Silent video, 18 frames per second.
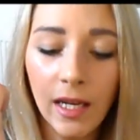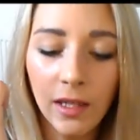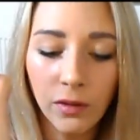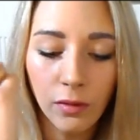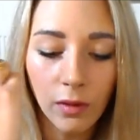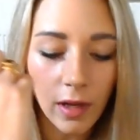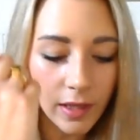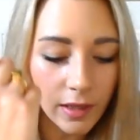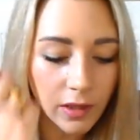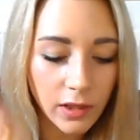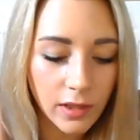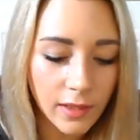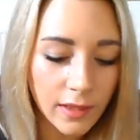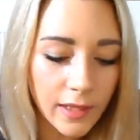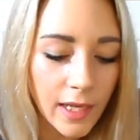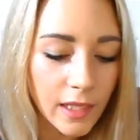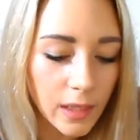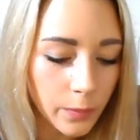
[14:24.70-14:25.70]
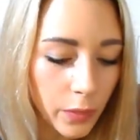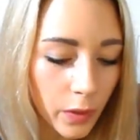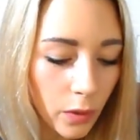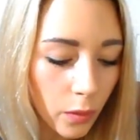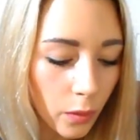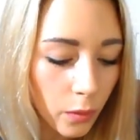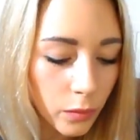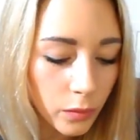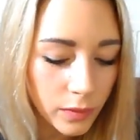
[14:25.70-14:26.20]
natural and just stays
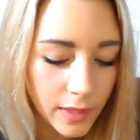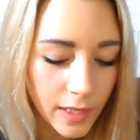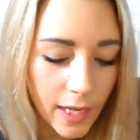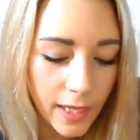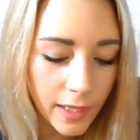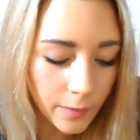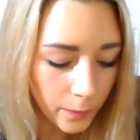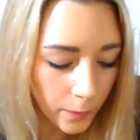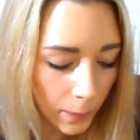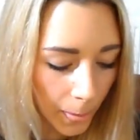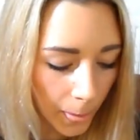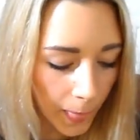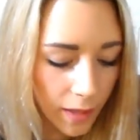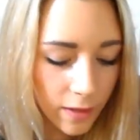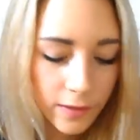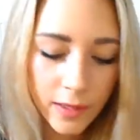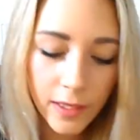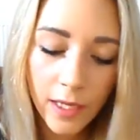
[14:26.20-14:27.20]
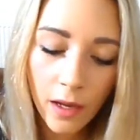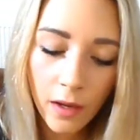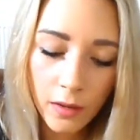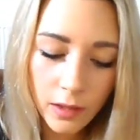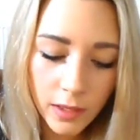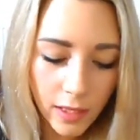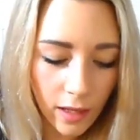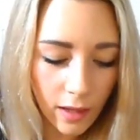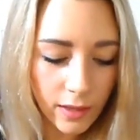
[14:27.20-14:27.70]
put all day. The
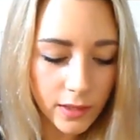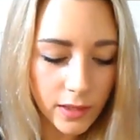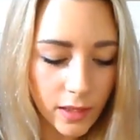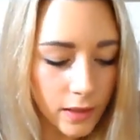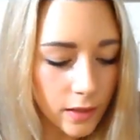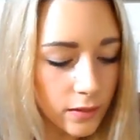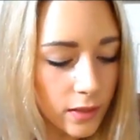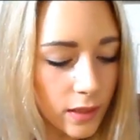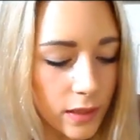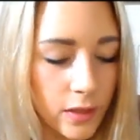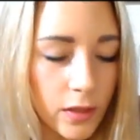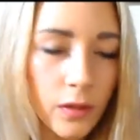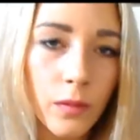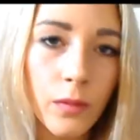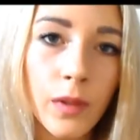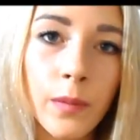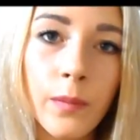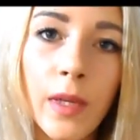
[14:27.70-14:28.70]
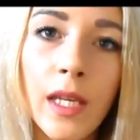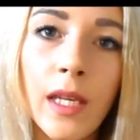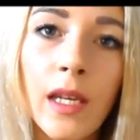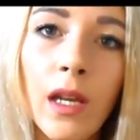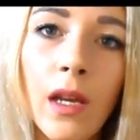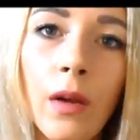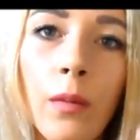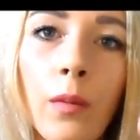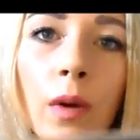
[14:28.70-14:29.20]
only eyeshadows I took with me
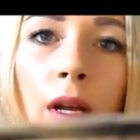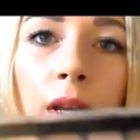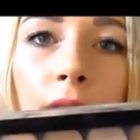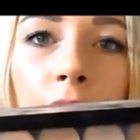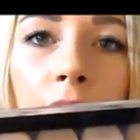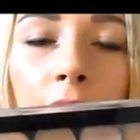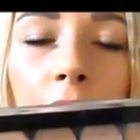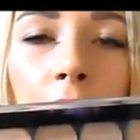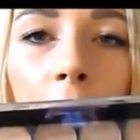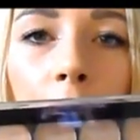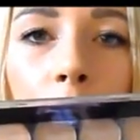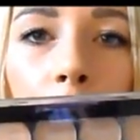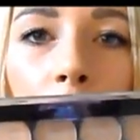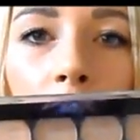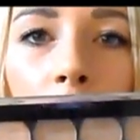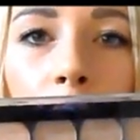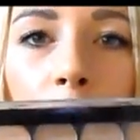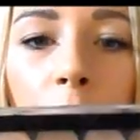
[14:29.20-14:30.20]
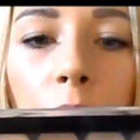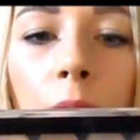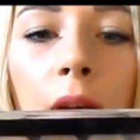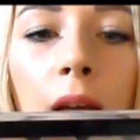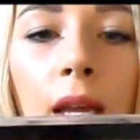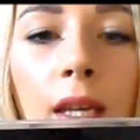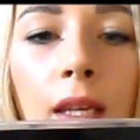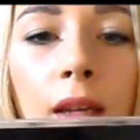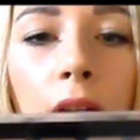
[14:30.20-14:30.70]
were the
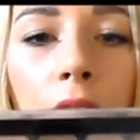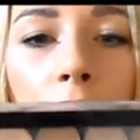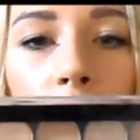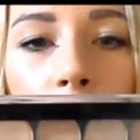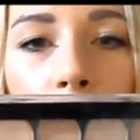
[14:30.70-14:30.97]
MUA